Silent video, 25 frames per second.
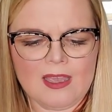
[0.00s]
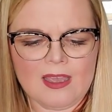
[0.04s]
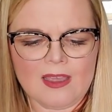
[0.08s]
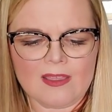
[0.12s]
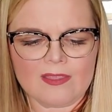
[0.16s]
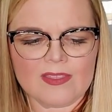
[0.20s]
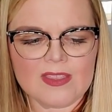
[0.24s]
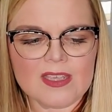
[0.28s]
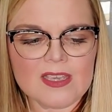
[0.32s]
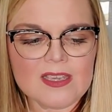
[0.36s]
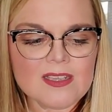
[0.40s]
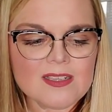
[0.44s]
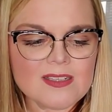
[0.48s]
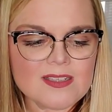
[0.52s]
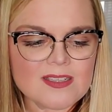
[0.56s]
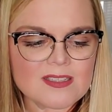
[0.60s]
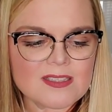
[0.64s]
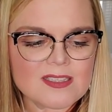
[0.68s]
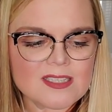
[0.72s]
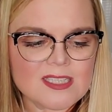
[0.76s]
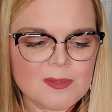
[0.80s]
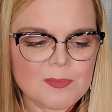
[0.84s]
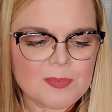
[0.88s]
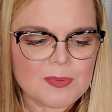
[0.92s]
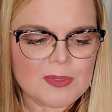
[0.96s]
These
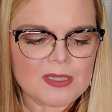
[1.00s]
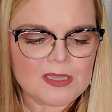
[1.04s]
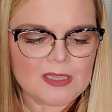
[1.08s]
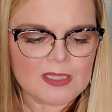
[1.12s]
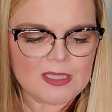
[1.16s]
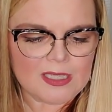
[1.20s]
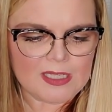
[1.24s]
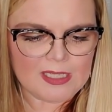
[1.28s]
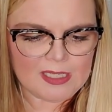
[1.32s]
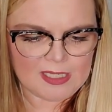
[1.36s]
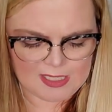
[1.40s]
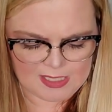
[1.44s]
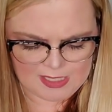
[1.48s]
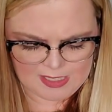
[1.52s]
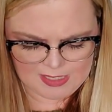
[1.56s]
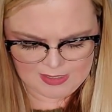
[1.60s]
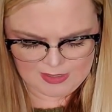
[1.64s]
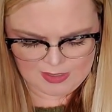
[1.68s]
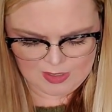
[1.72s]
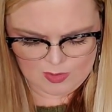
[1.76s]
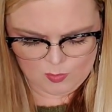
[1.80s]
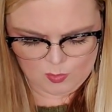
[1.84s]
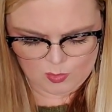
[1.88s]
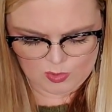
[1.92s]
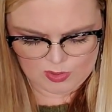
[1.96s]
typically
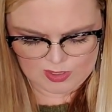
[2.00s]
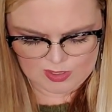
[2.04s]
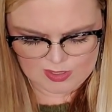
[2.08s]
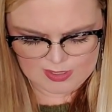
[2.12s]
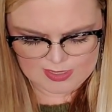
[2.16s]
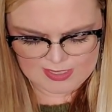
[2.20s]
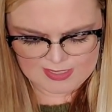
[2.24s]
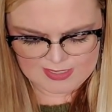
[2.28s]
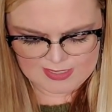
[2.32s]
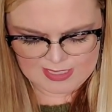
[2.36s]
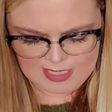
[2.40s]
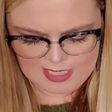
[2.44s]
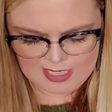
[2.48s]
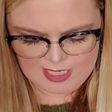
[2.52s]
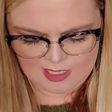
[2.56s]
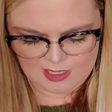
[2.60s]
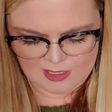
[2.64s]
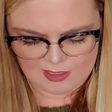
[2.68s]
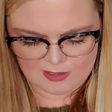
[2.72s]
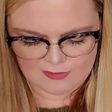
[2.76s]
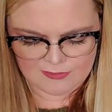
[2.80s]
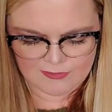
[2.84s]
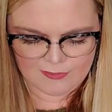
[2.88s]
will sell